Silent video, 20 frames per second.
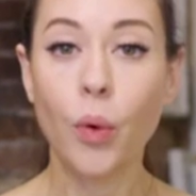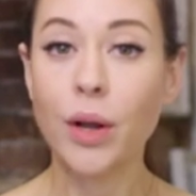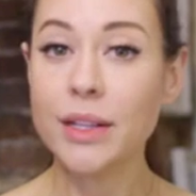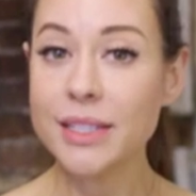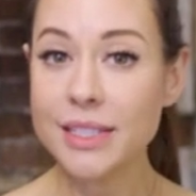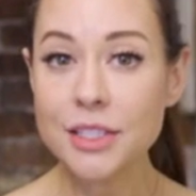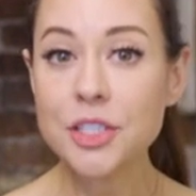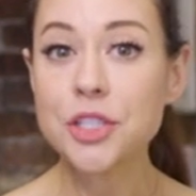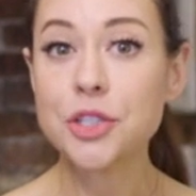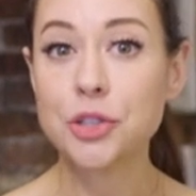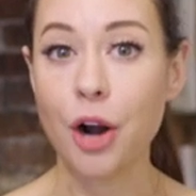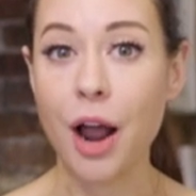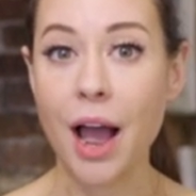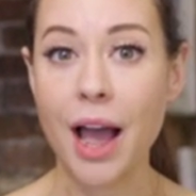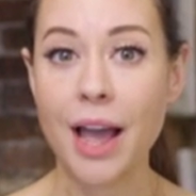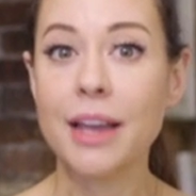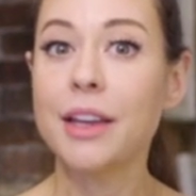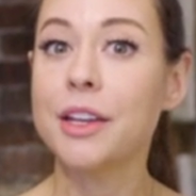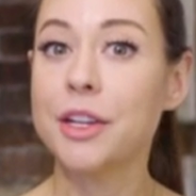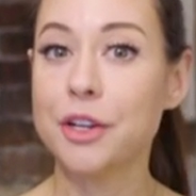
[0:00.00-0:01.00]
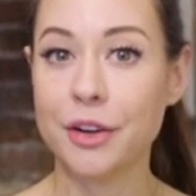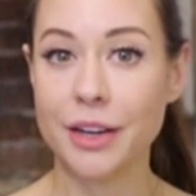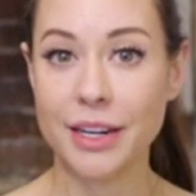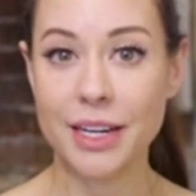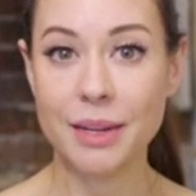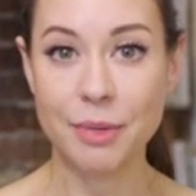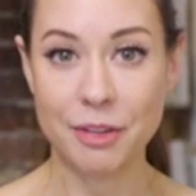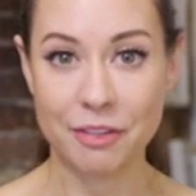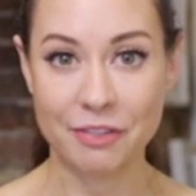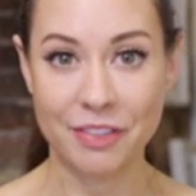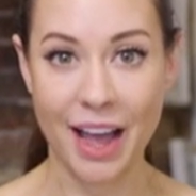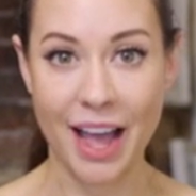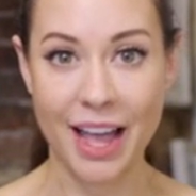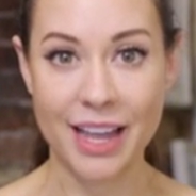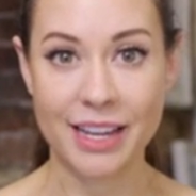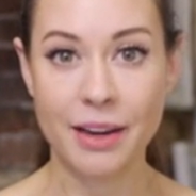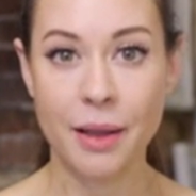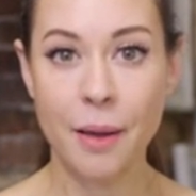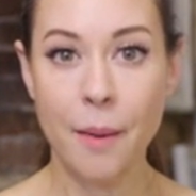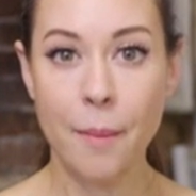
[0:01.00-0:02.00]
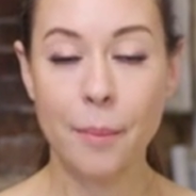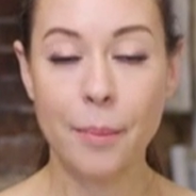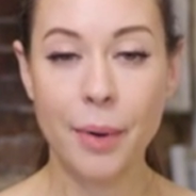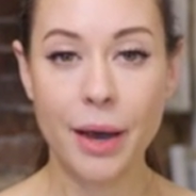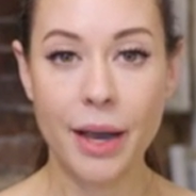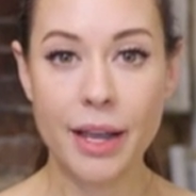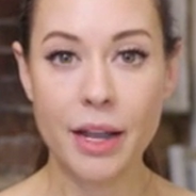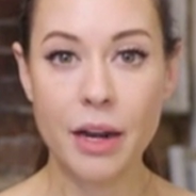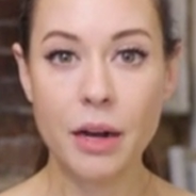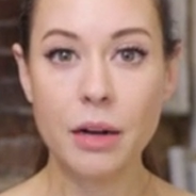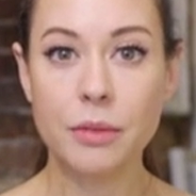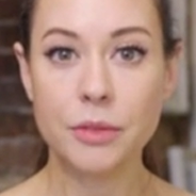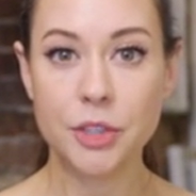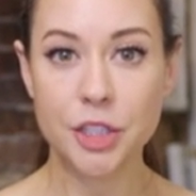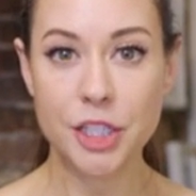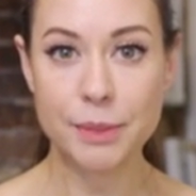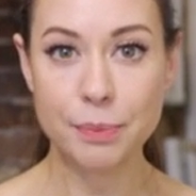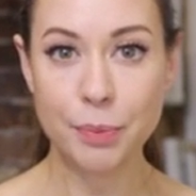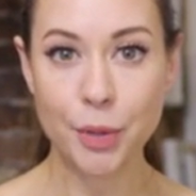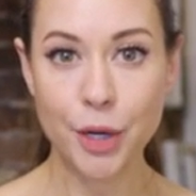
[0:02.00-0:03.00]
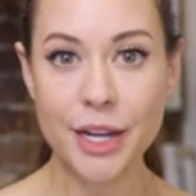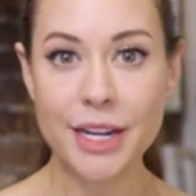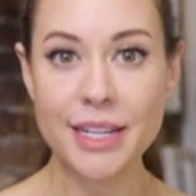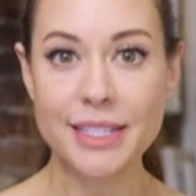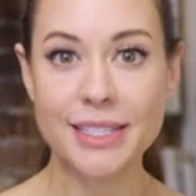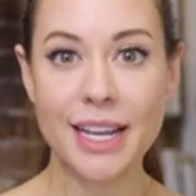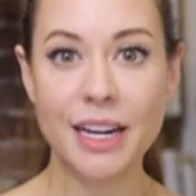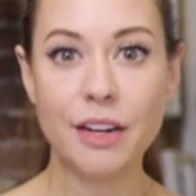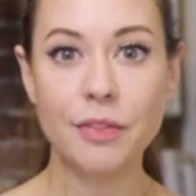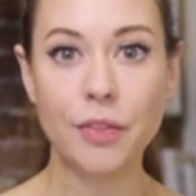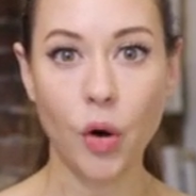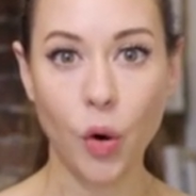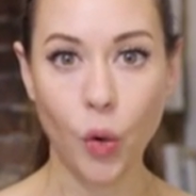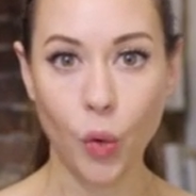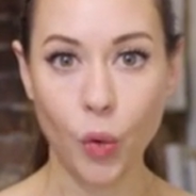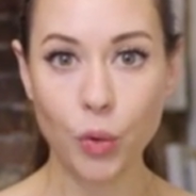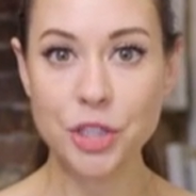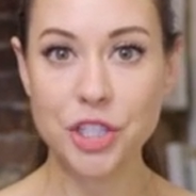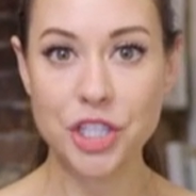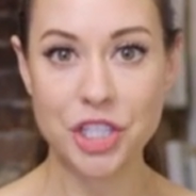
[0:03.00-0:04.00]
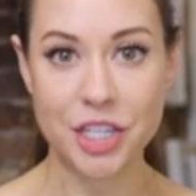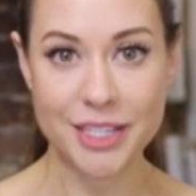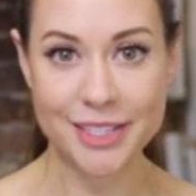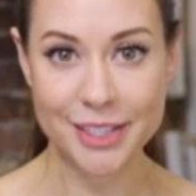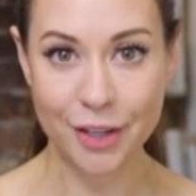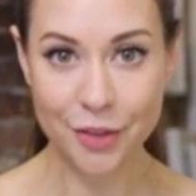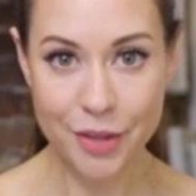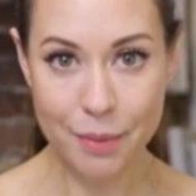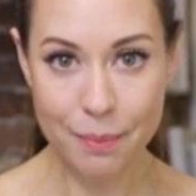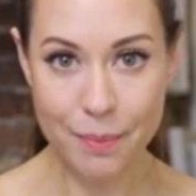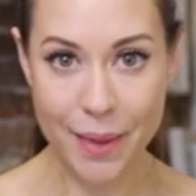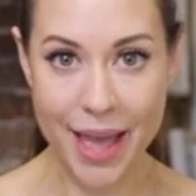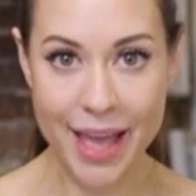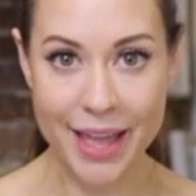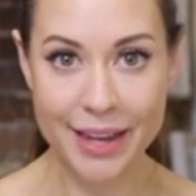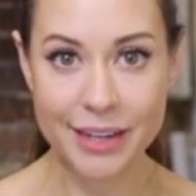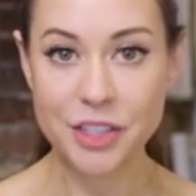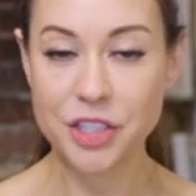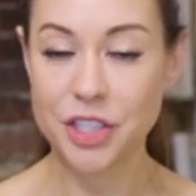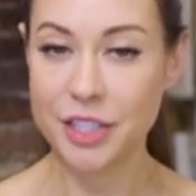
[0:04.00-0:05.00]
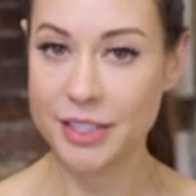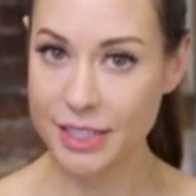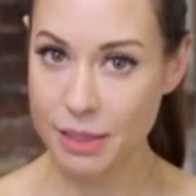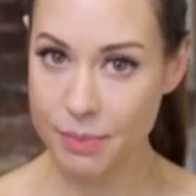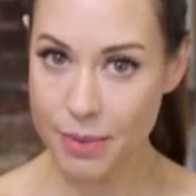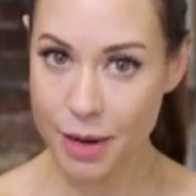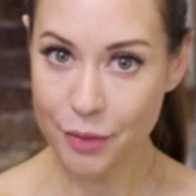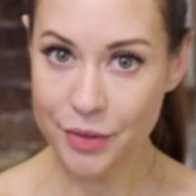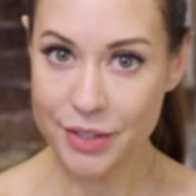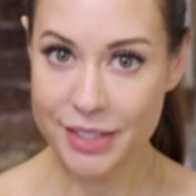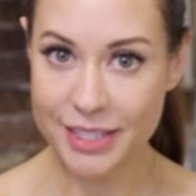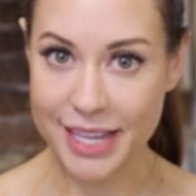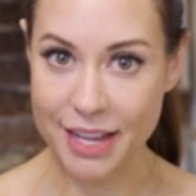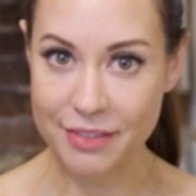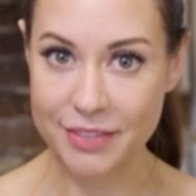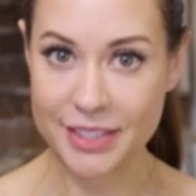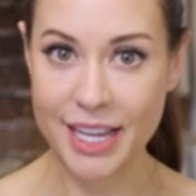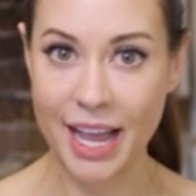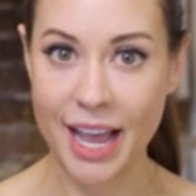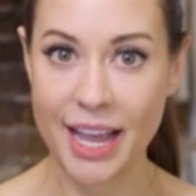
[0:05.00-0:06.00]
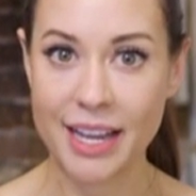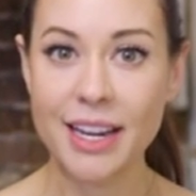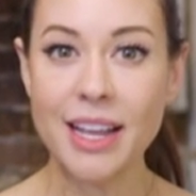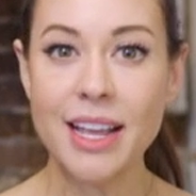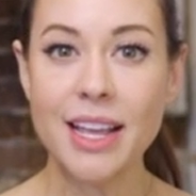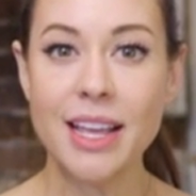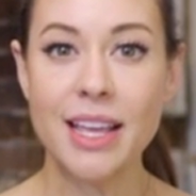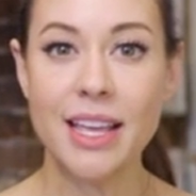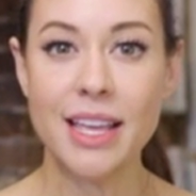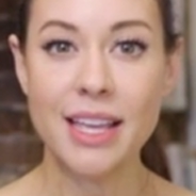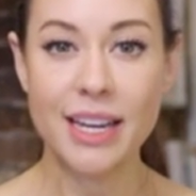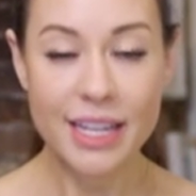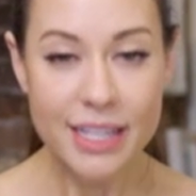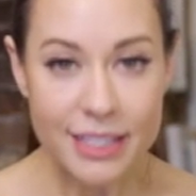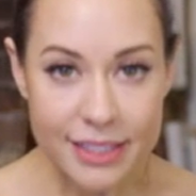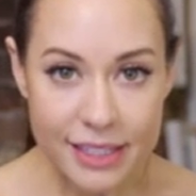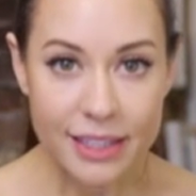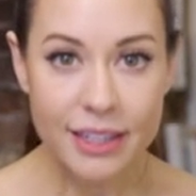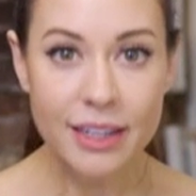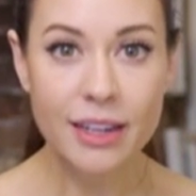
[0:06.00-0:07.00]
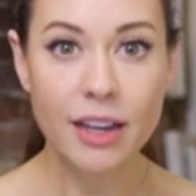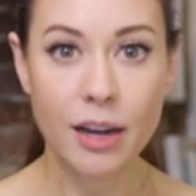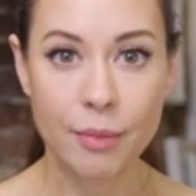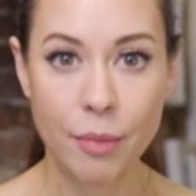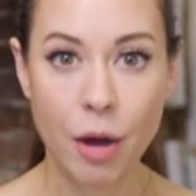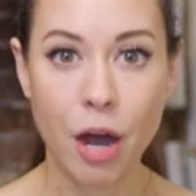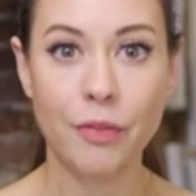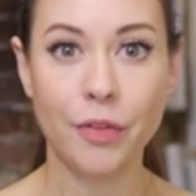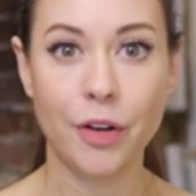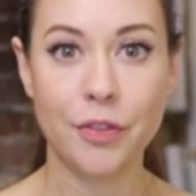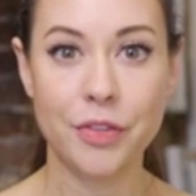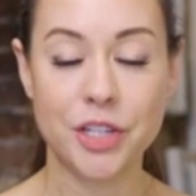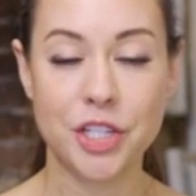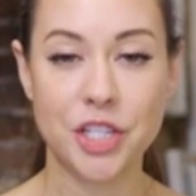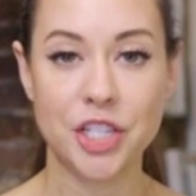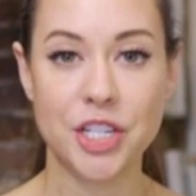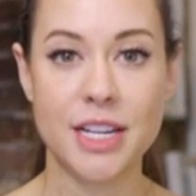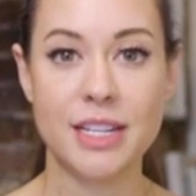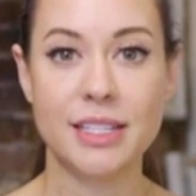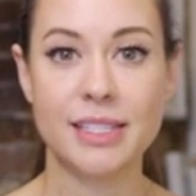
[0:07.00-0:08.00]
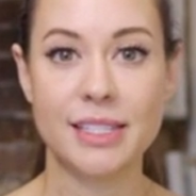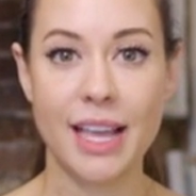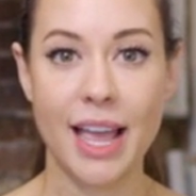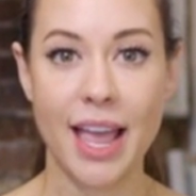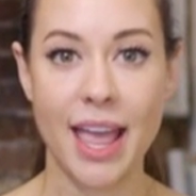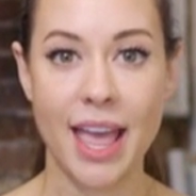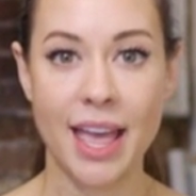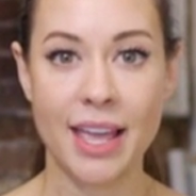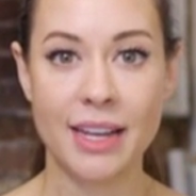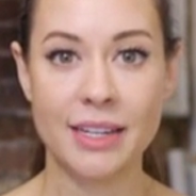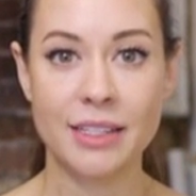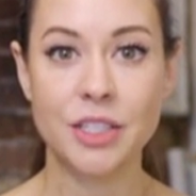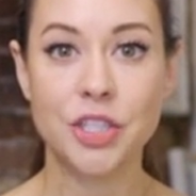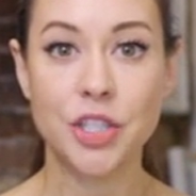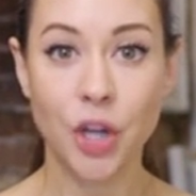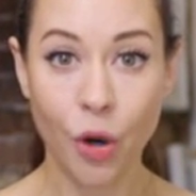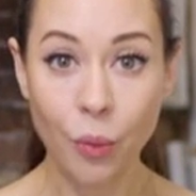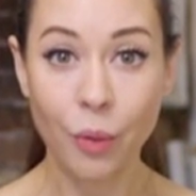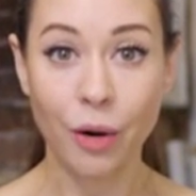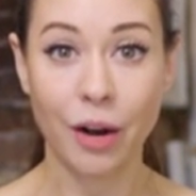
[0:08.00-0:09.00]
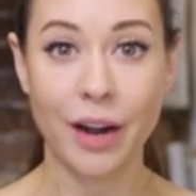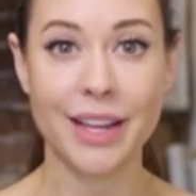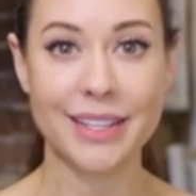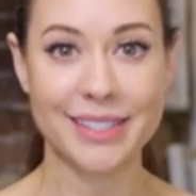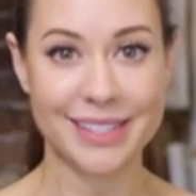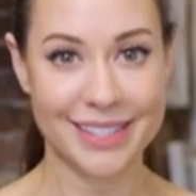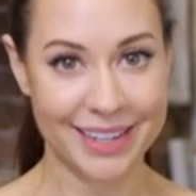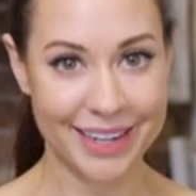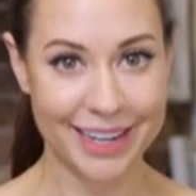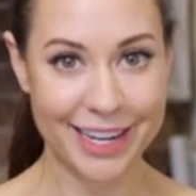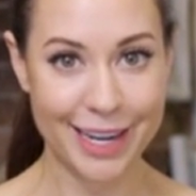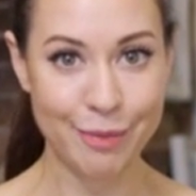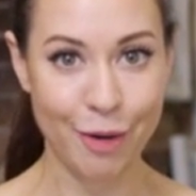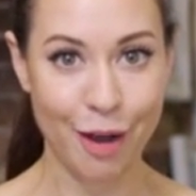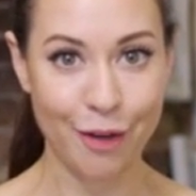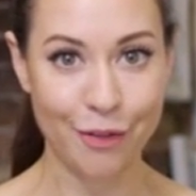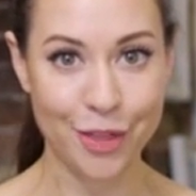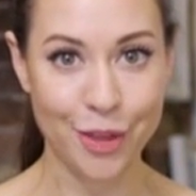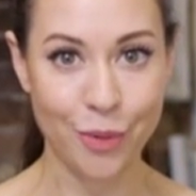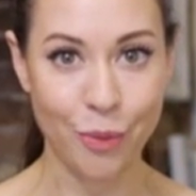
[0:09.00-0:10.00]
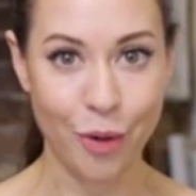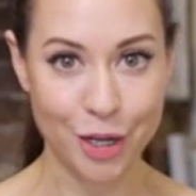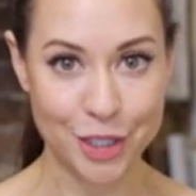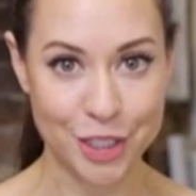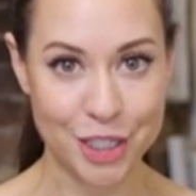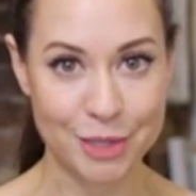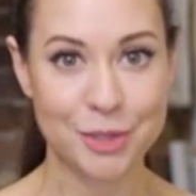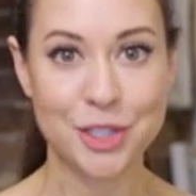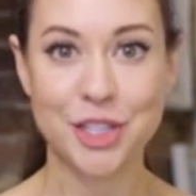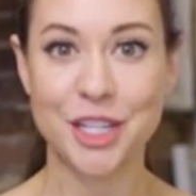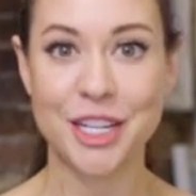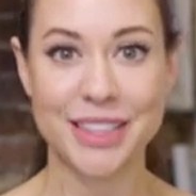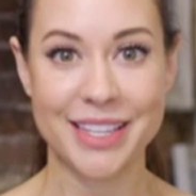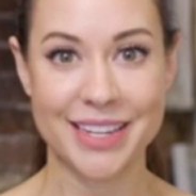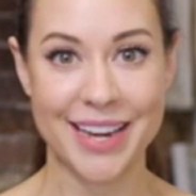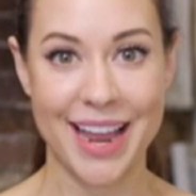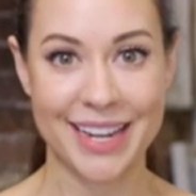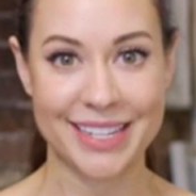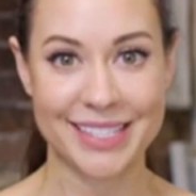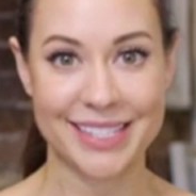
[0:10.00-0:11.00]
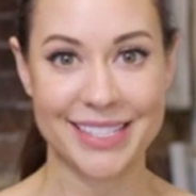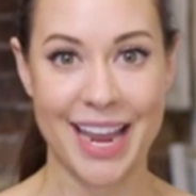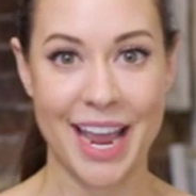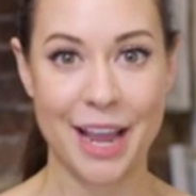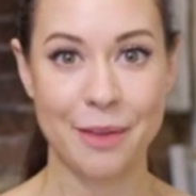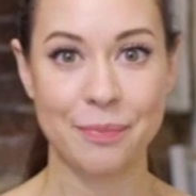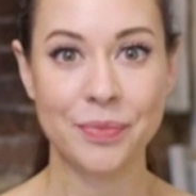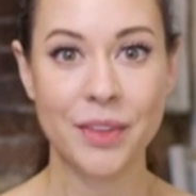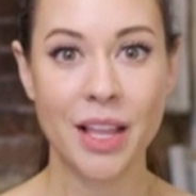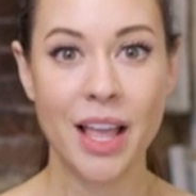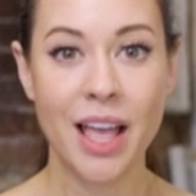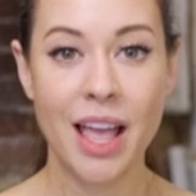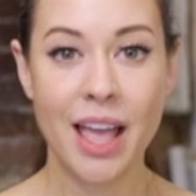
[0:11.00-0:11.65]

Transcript: Once it's dry, you're gonna be fine, but just put a set of old sheets on the bed just to be on the safe side. It is gonna come off on the sheets, and don't worry, it's gonna come off in the washing machine the next day.